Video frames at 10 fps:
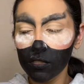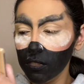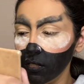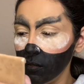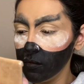going
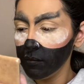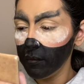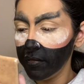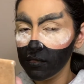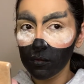to use my
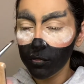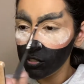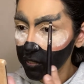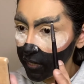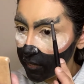pencil brush
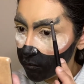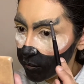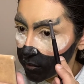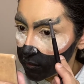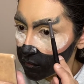again and
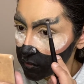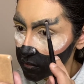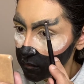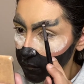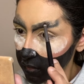put
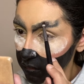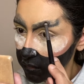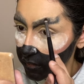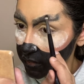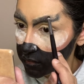some color
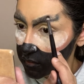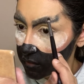into the